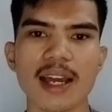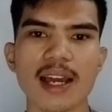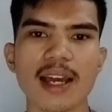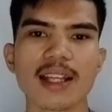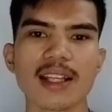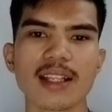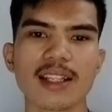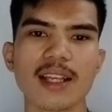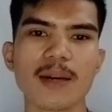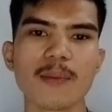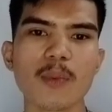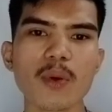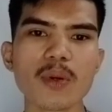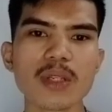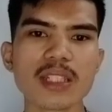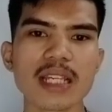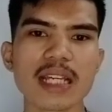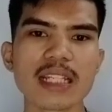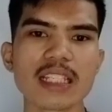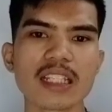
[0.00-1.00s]
The most
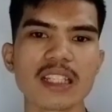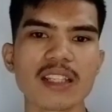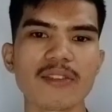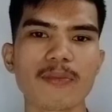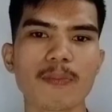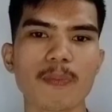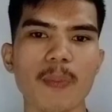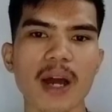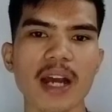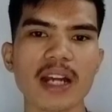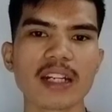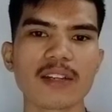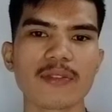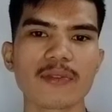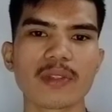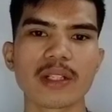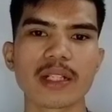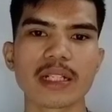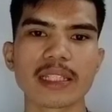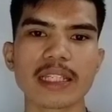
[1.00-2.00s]
sensitive part of
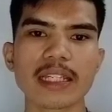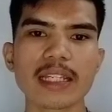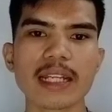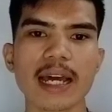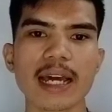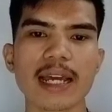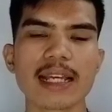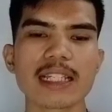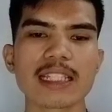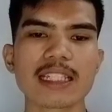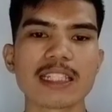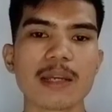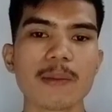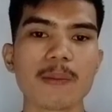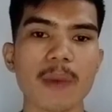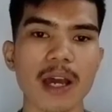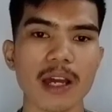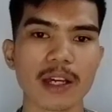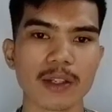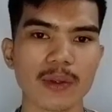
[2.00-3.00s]
the retina is the
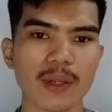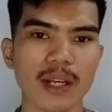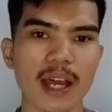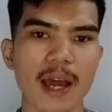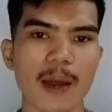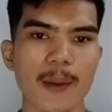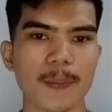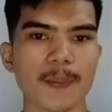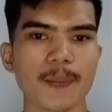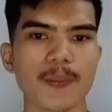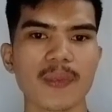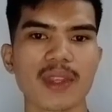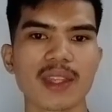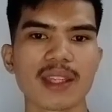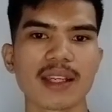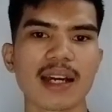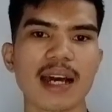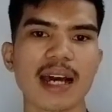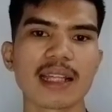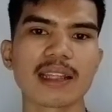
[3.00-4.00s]
macula,
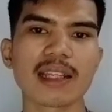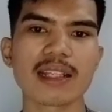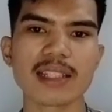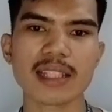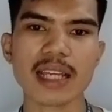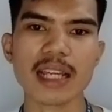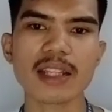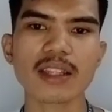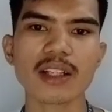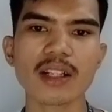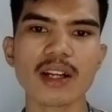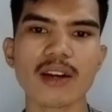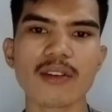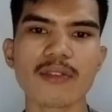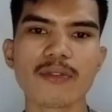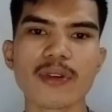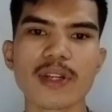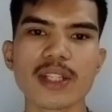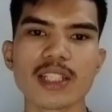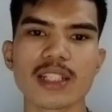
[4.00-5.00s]
at the center of
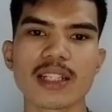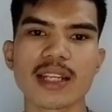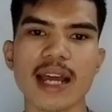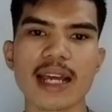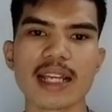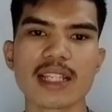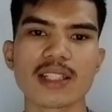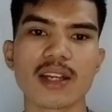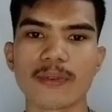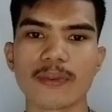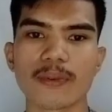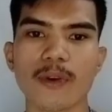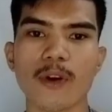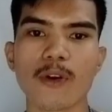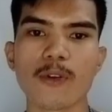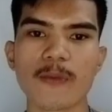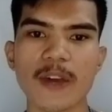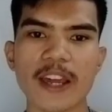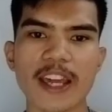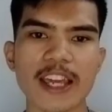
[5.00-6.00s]
which lies the
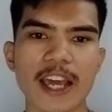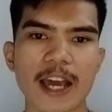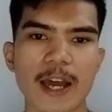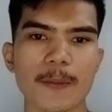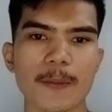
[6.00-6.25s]
fovea,